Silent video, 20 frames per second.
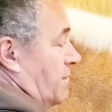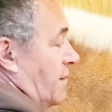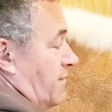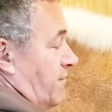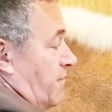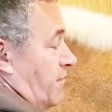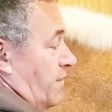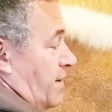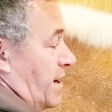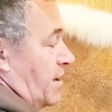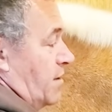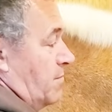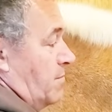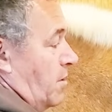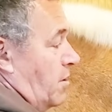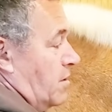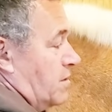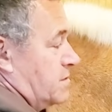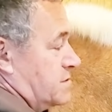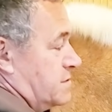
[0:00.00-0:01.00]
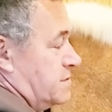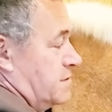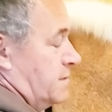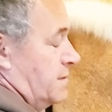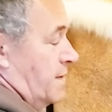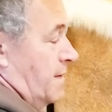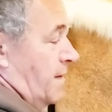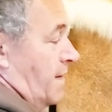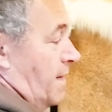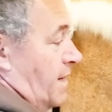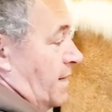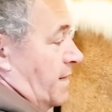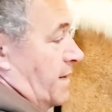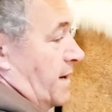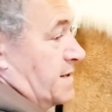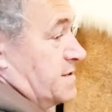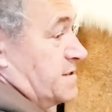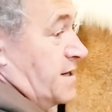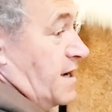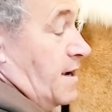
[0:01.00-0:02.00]
ruffled hair marks. A
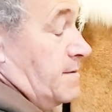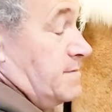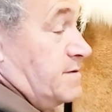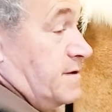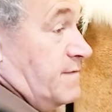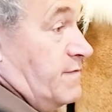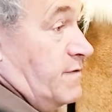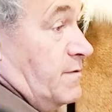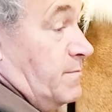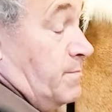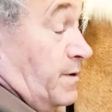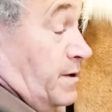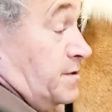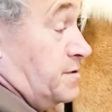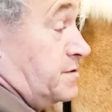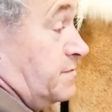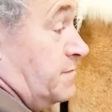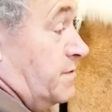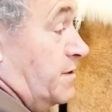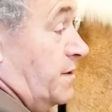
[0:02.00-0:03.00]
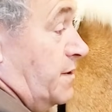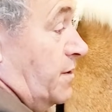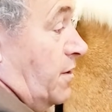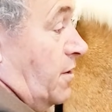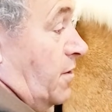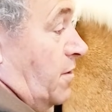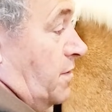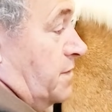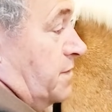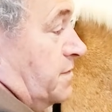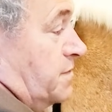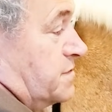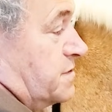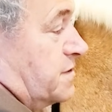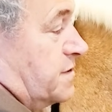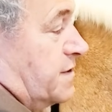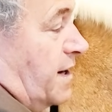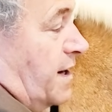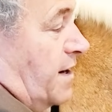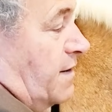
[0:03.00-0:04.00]
lot of times if you're pinching really hard, you'll
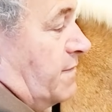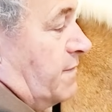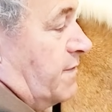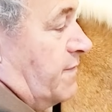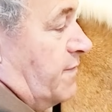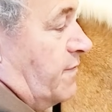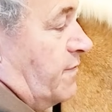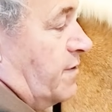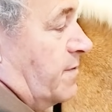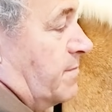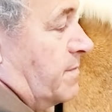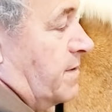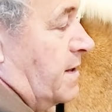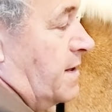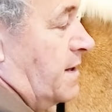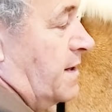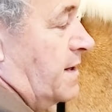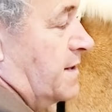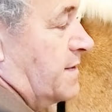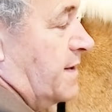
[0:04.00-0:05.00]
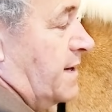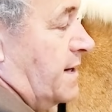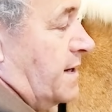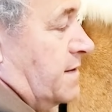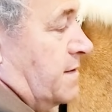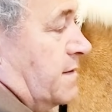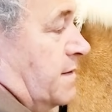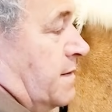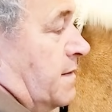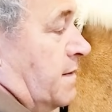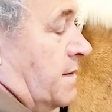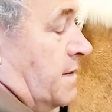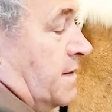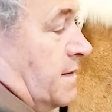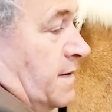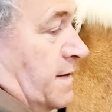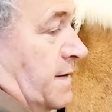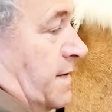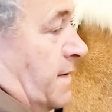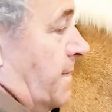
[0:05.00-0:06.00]
see the hair ruffled up kind of like that.
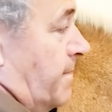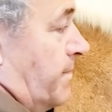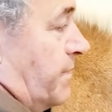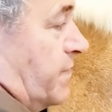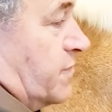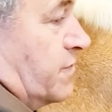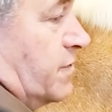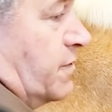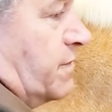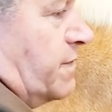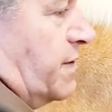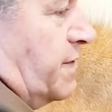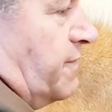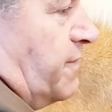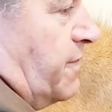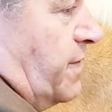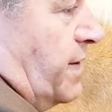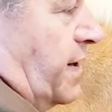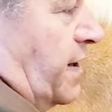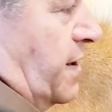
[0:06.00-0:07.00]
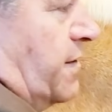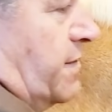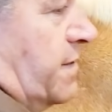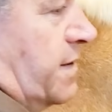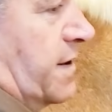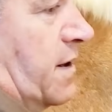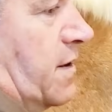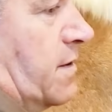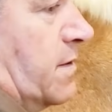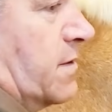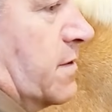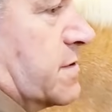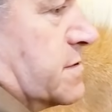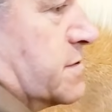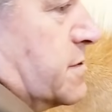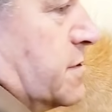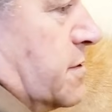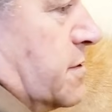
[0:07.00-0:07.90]
There's no ruffled hair, it all looks